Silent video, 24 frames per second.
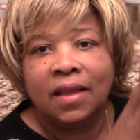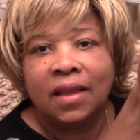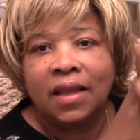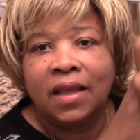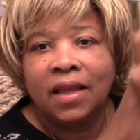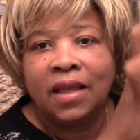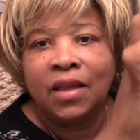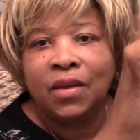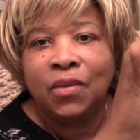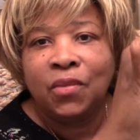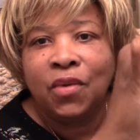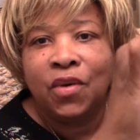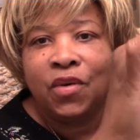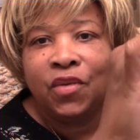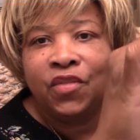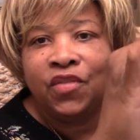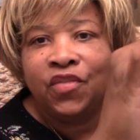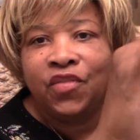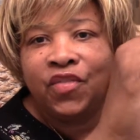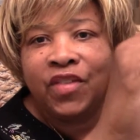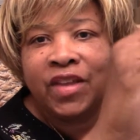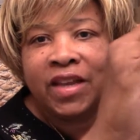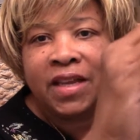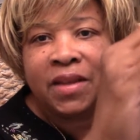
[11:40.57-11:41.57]
it won't
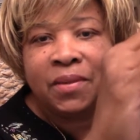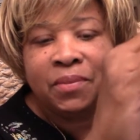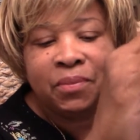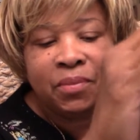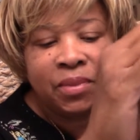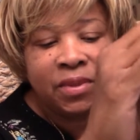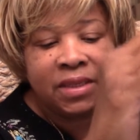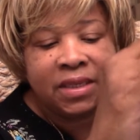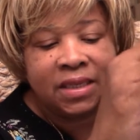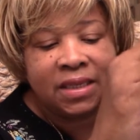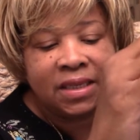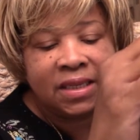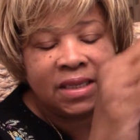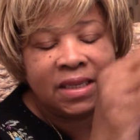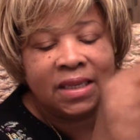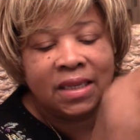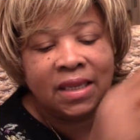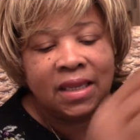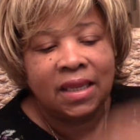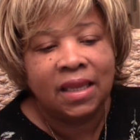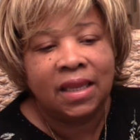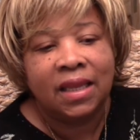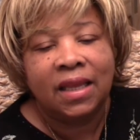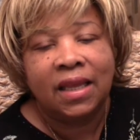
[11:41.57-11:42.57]
fit completely
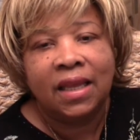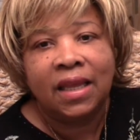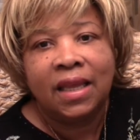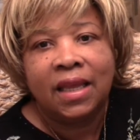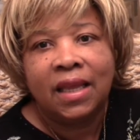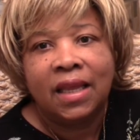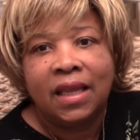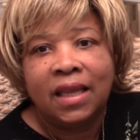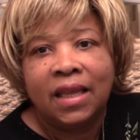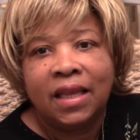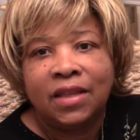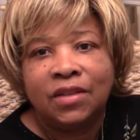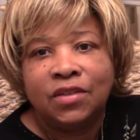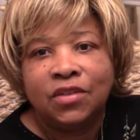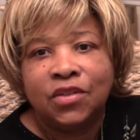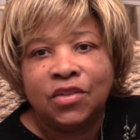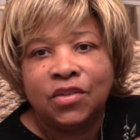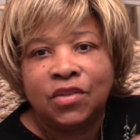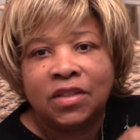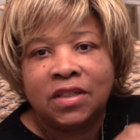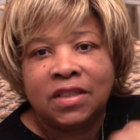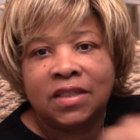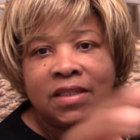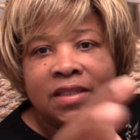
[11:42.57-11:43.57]

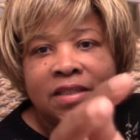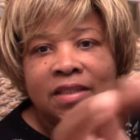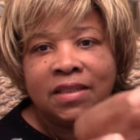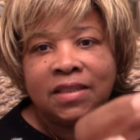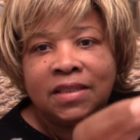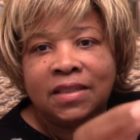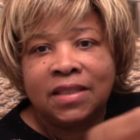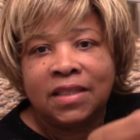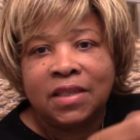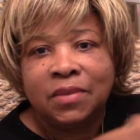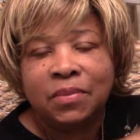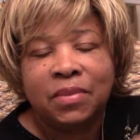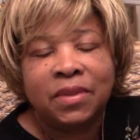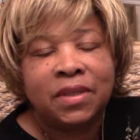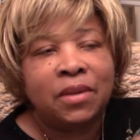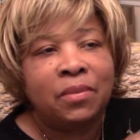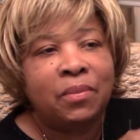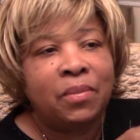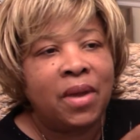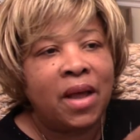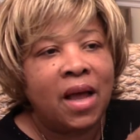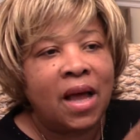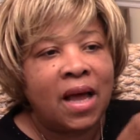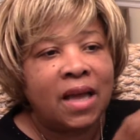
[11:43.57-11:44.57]
into the tip of
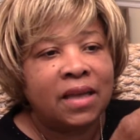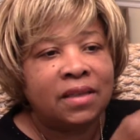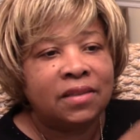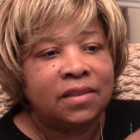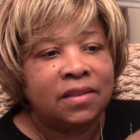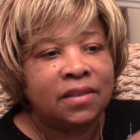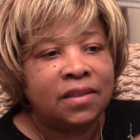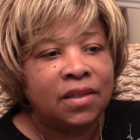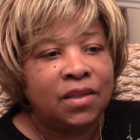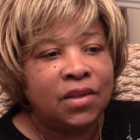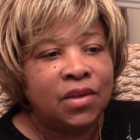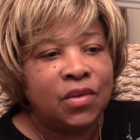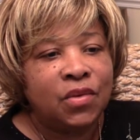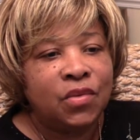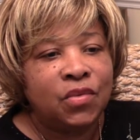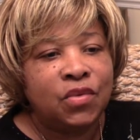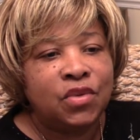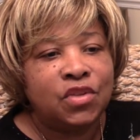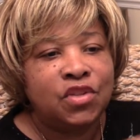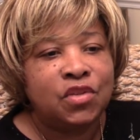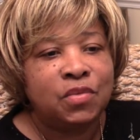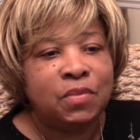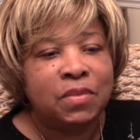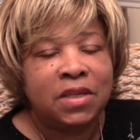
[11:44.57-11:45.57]
the box,
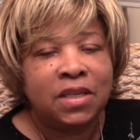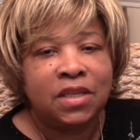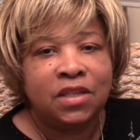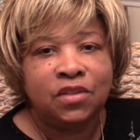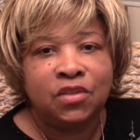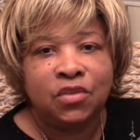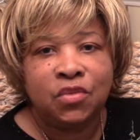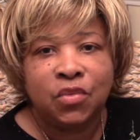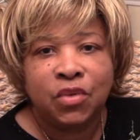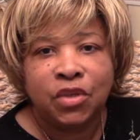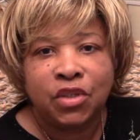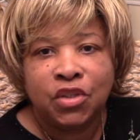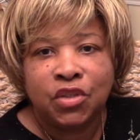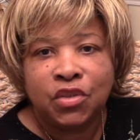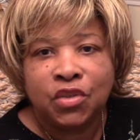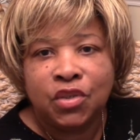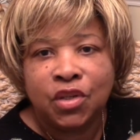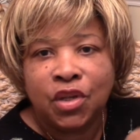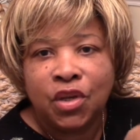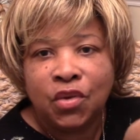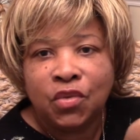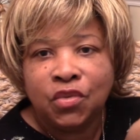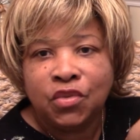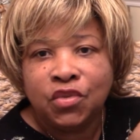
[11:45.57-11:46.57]
which means when you
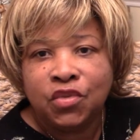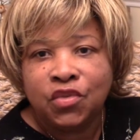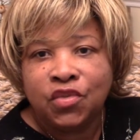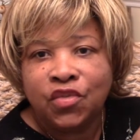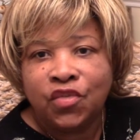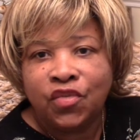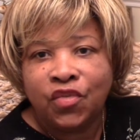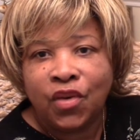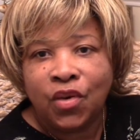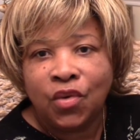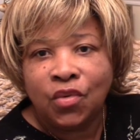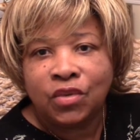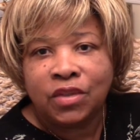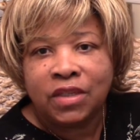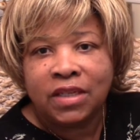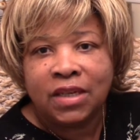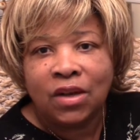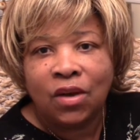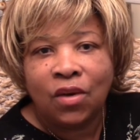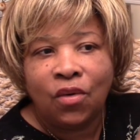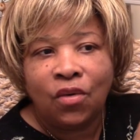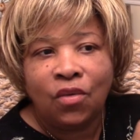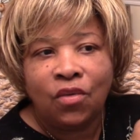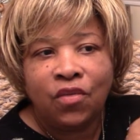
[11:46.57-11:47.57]
go to fold
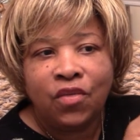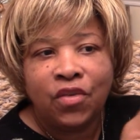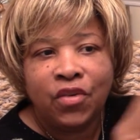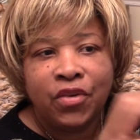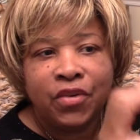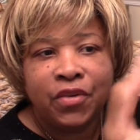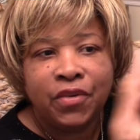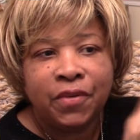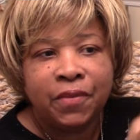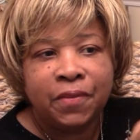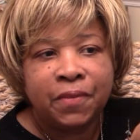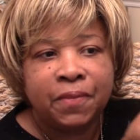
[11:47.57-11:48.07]
it over,